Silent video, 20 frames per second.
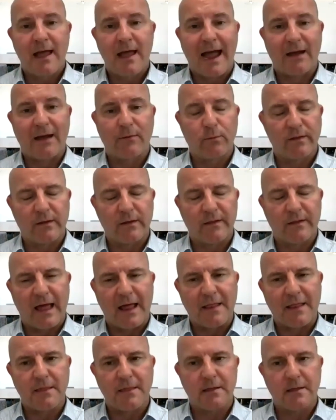And
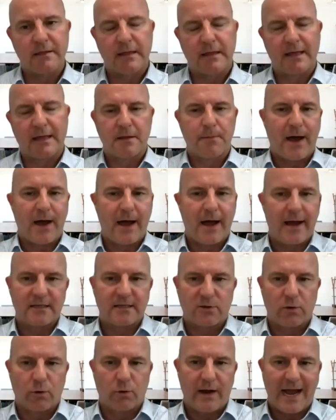then the
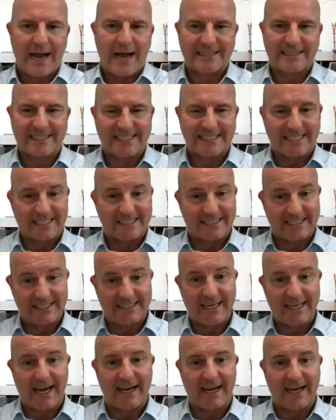buyer's lawyer has 60
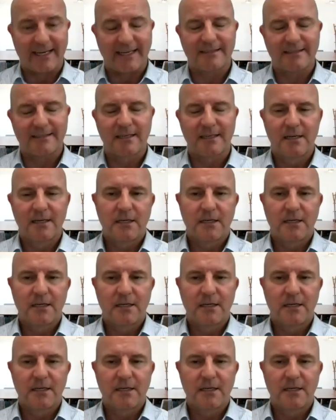days